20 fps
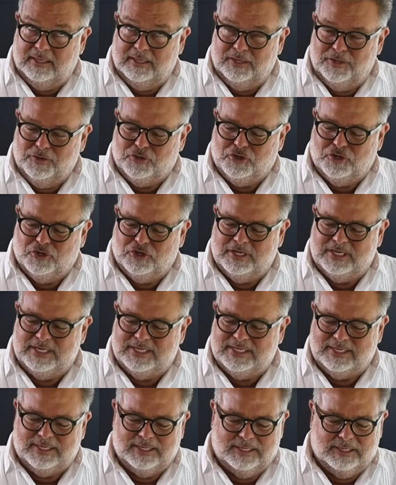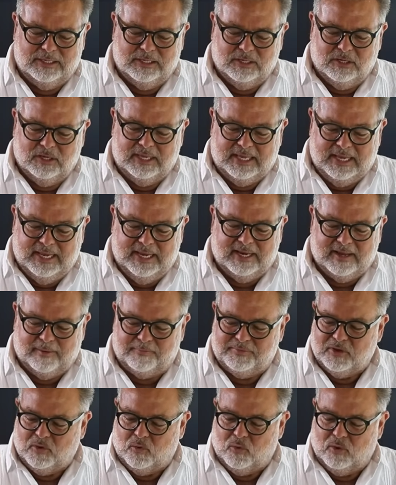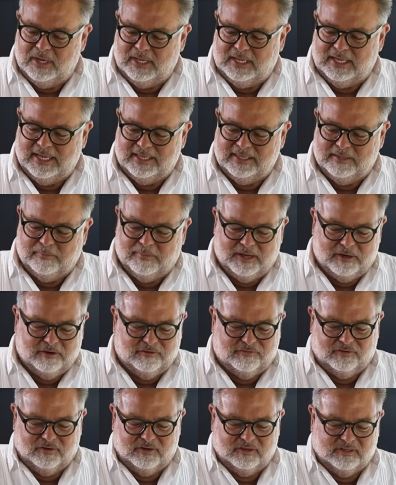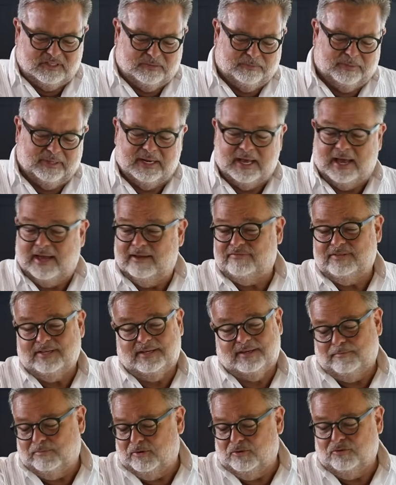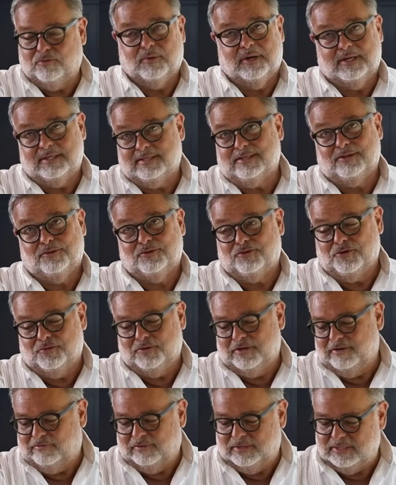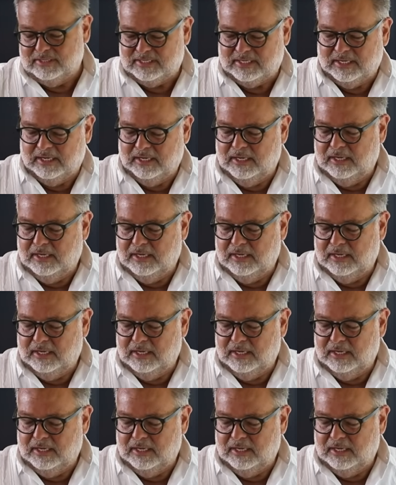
you could heat up the oil and the butter first, but I've done it both ways and there's no difference.